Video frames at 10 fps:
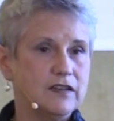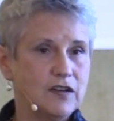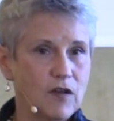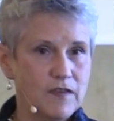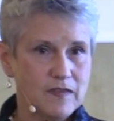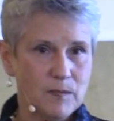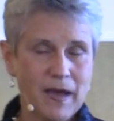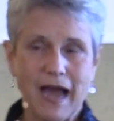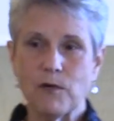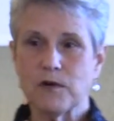to know that the
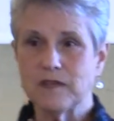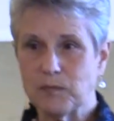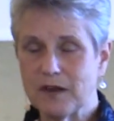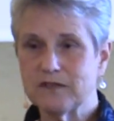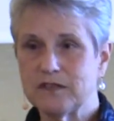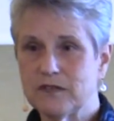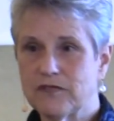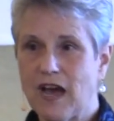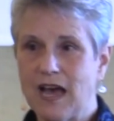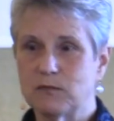power and the presence
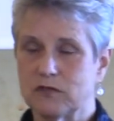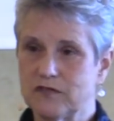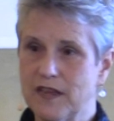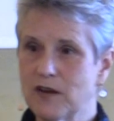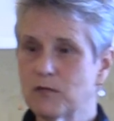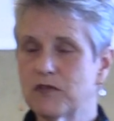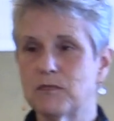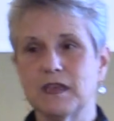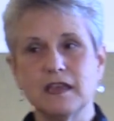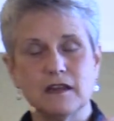of God was there
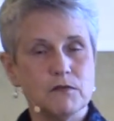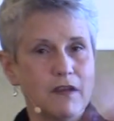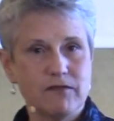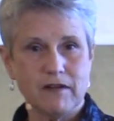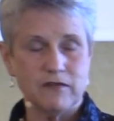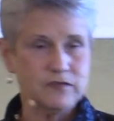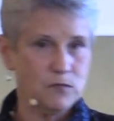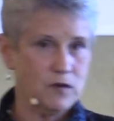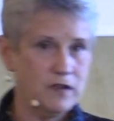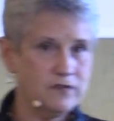with me and whoever else
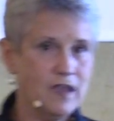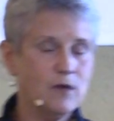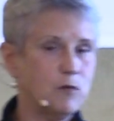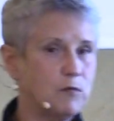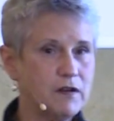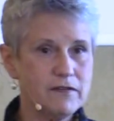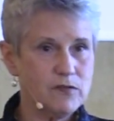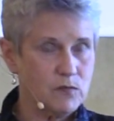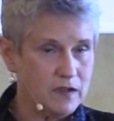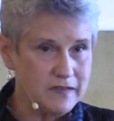it was when
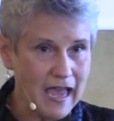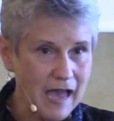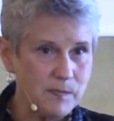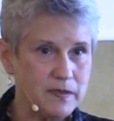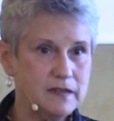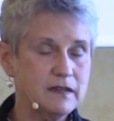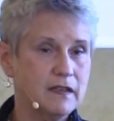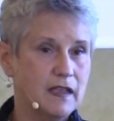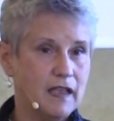whatever it was happened.